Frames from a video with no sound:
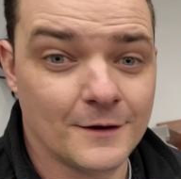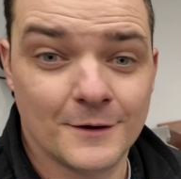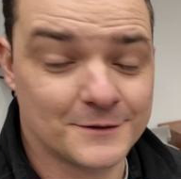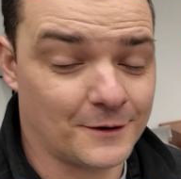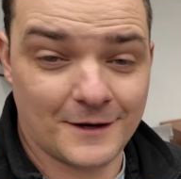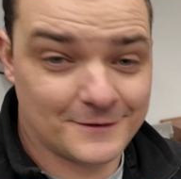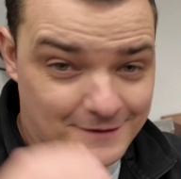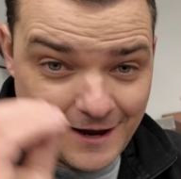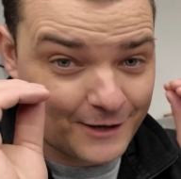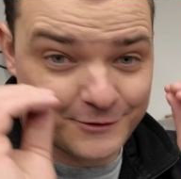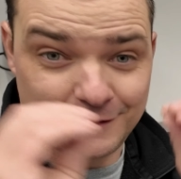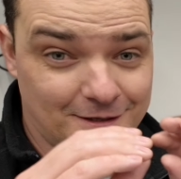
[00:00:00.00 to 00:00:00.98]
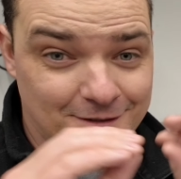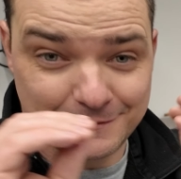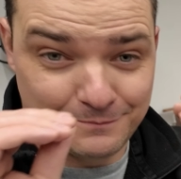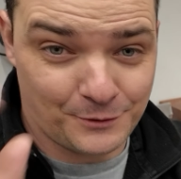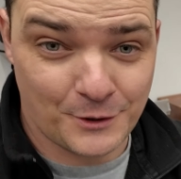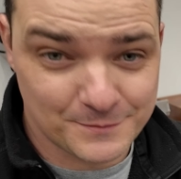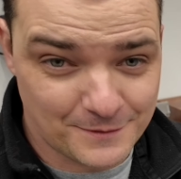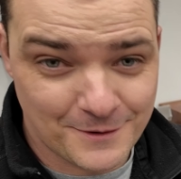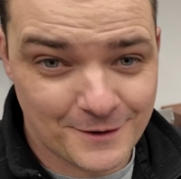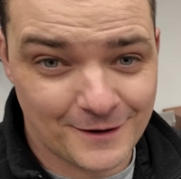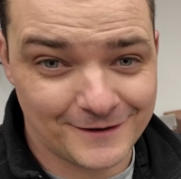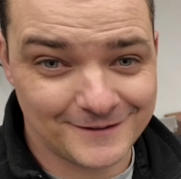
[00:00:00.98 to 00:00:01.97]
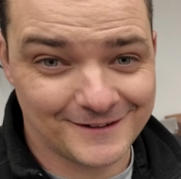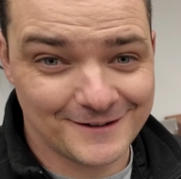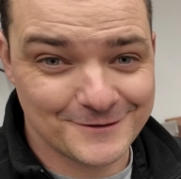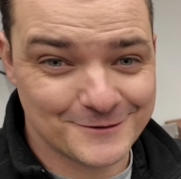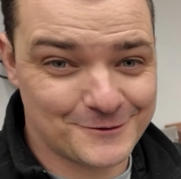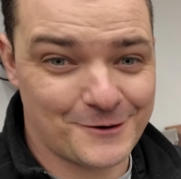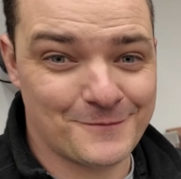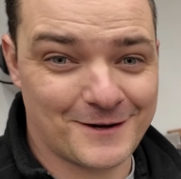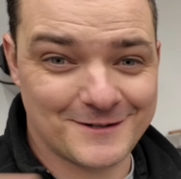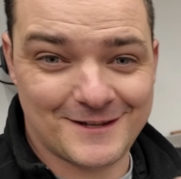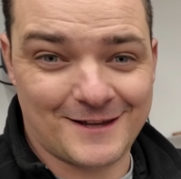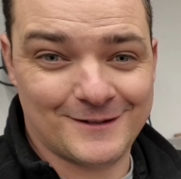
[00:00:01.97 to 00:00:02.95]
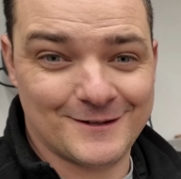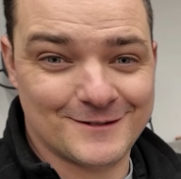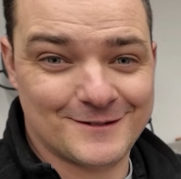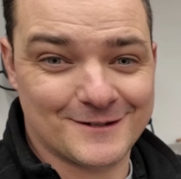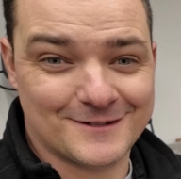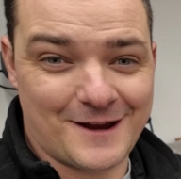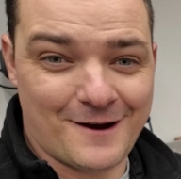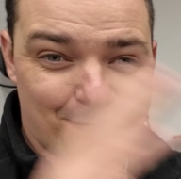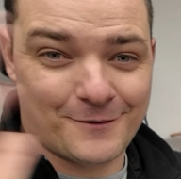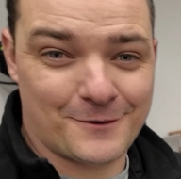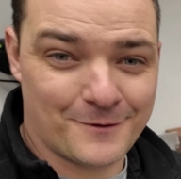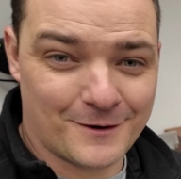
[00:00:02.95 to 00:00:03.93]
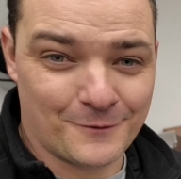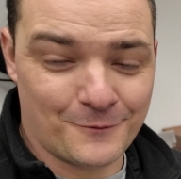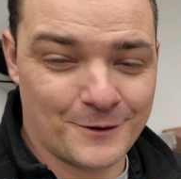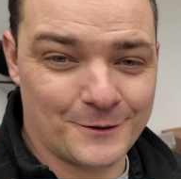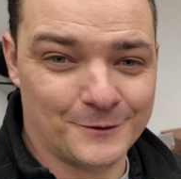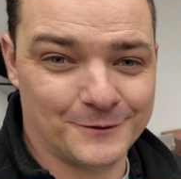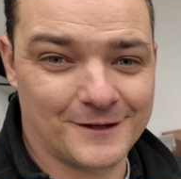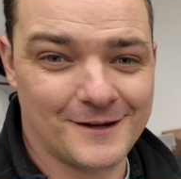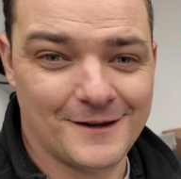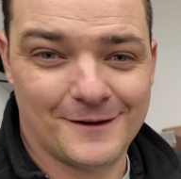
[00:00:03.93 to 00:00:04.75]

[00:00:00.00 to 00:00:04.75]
So it just blows my mind so much that there's just everyone around the world,